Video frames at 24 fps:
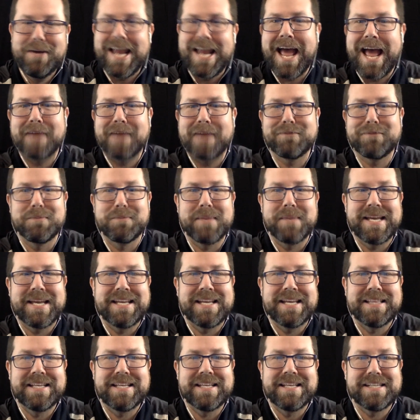have to be
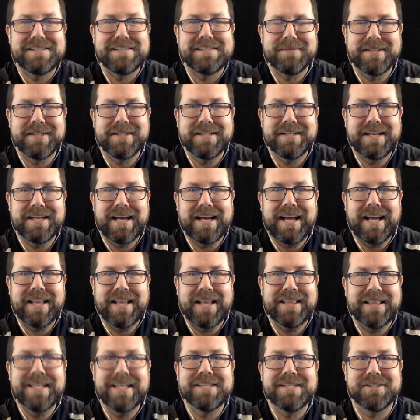in these. I mean, at
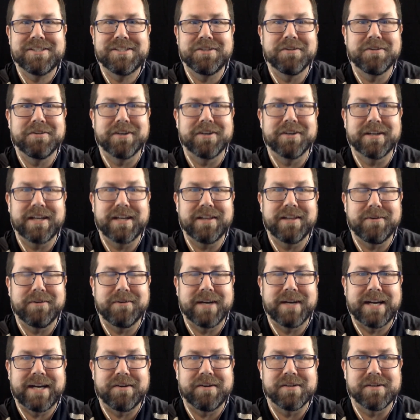least 200
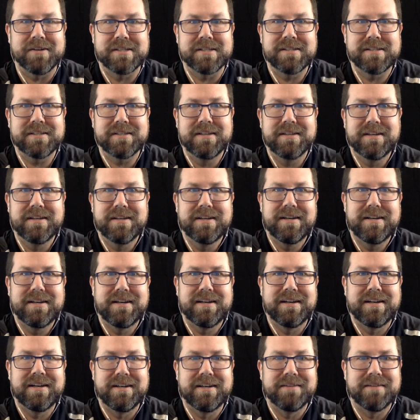kilowatt hours.
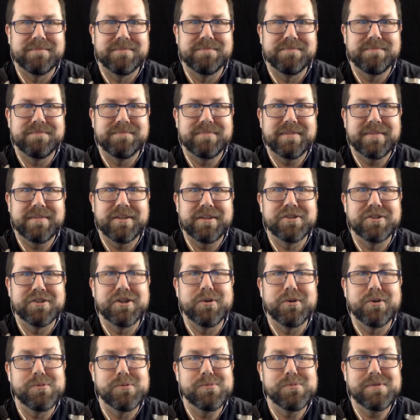There's
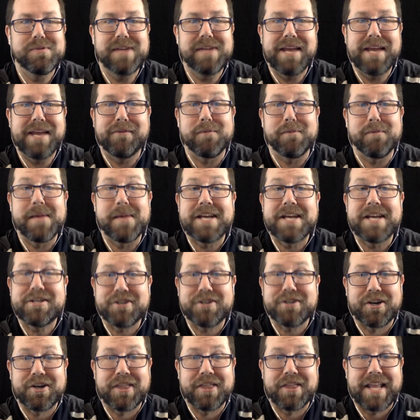no
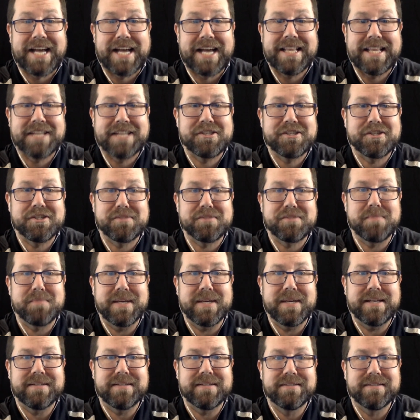information on that. That's just
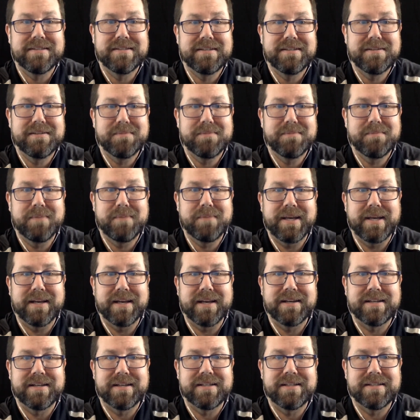me being
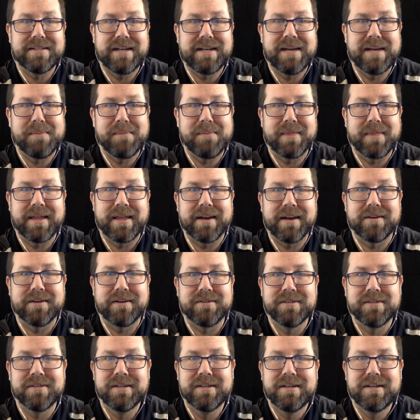
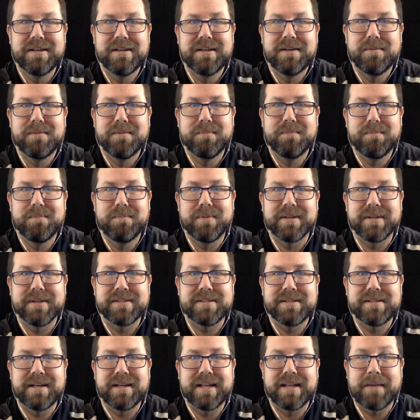hypothetical. But
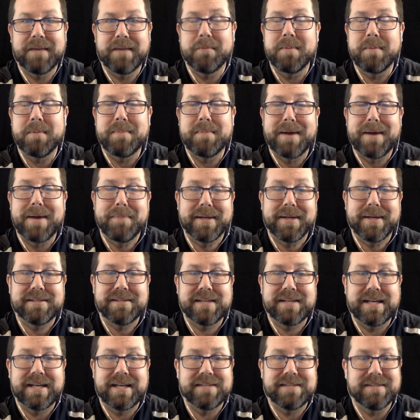that would be my
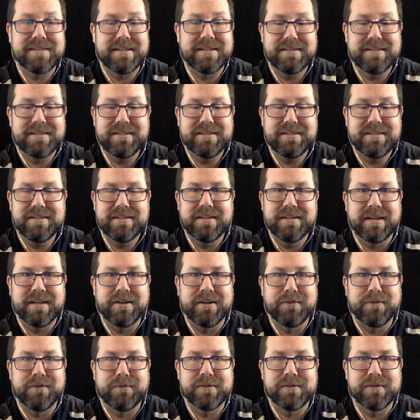best guess, that,
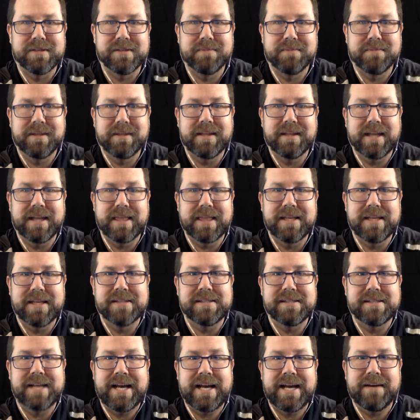for something like
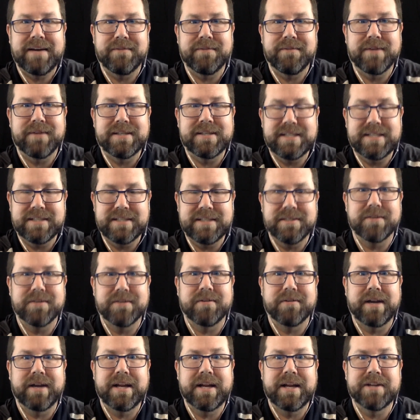this to have a decent
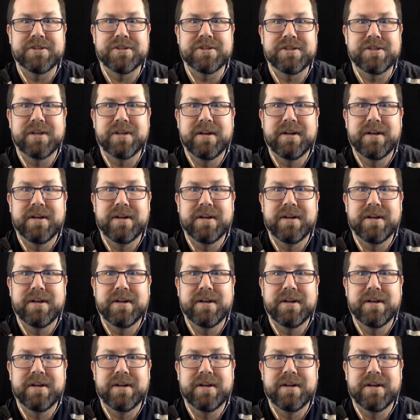range,